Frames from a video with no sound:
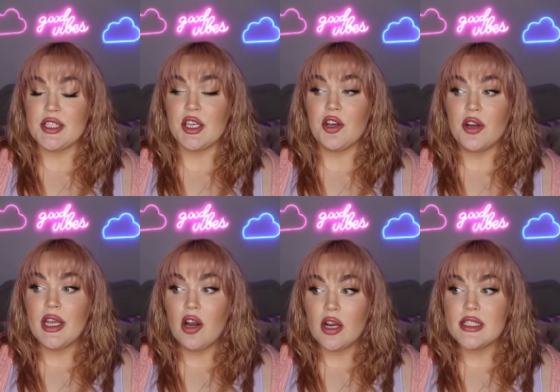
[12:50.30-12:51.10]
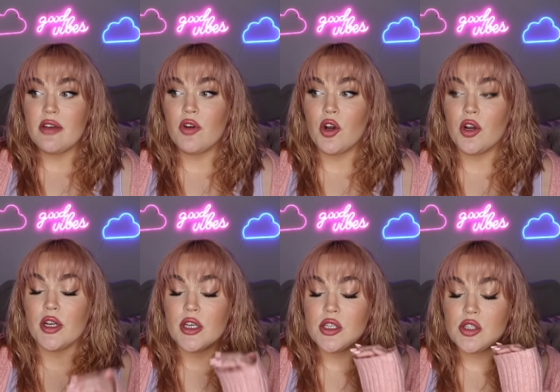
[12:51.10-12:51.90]
Security guards have
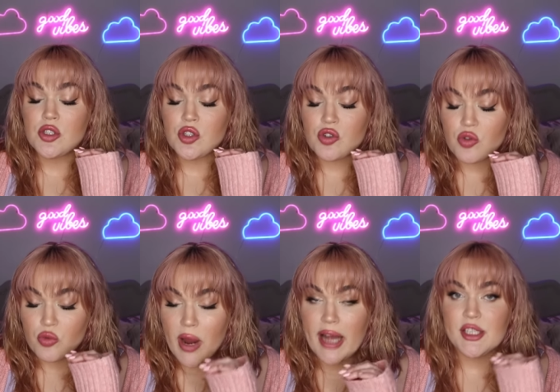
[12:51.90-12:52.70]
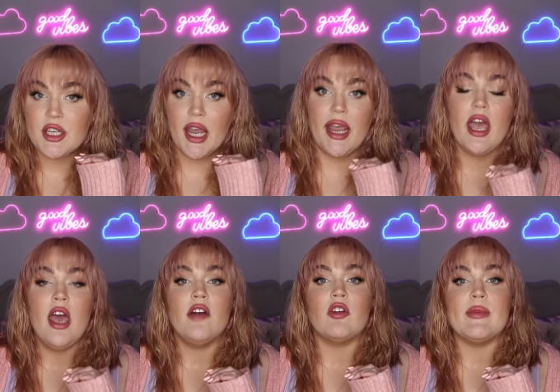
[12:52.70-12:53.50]
heard scratching
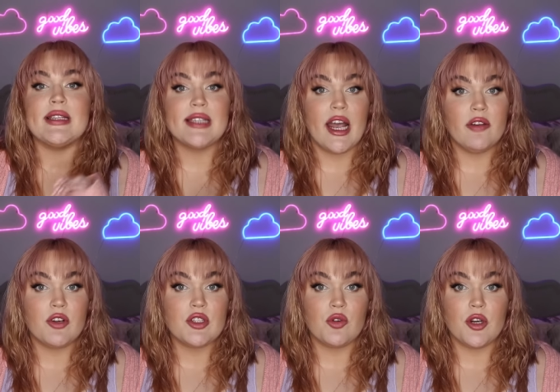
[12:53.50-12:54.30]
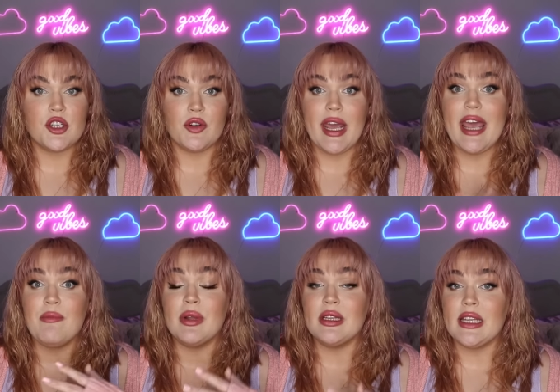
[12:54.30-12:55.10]
from inside of her storage unit
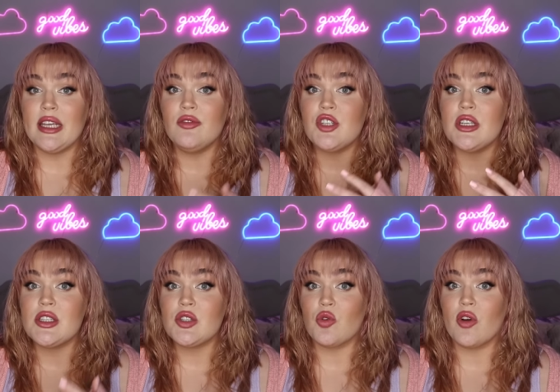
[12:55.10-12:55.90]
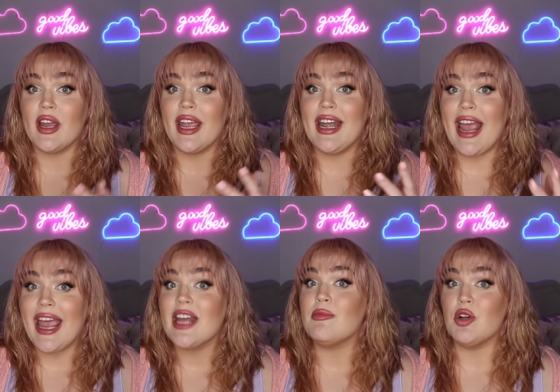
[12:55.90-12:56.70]
and believe she is storing an
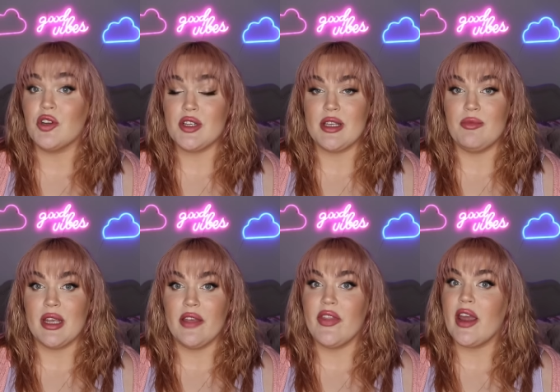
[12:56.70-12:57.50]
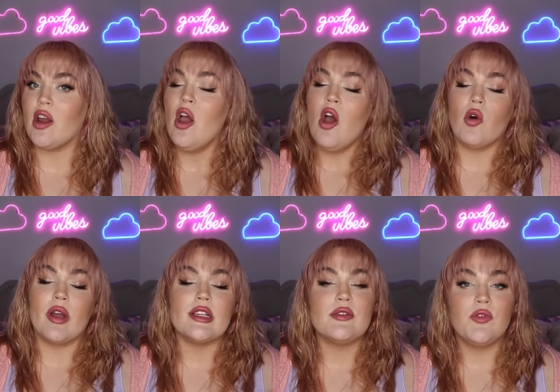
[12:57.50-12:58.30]
animal or something in there, or
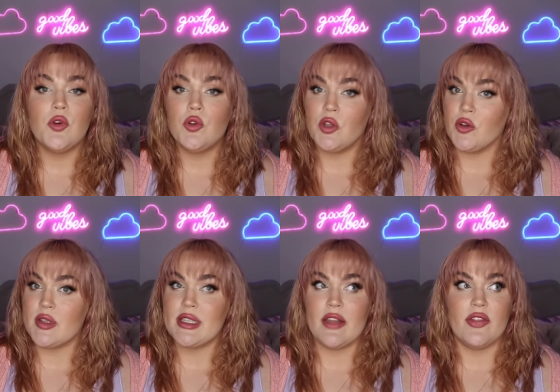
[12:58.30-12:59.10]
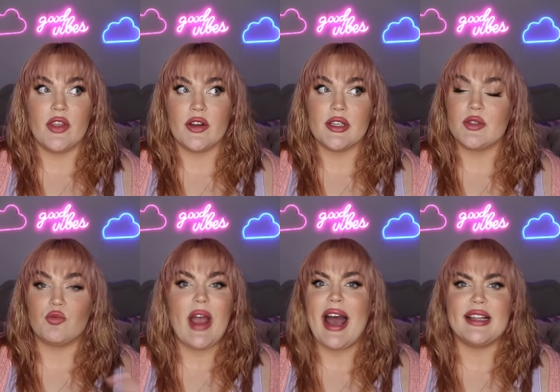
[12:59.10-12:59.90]
has food loose and there's
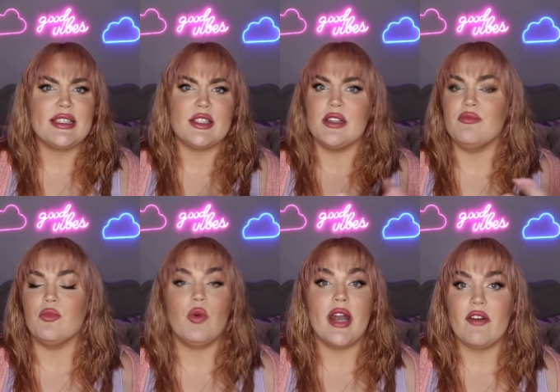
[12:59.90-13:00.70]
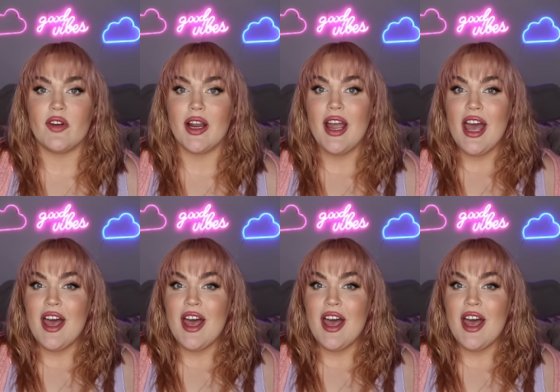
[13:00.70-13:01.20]
rats and whatever.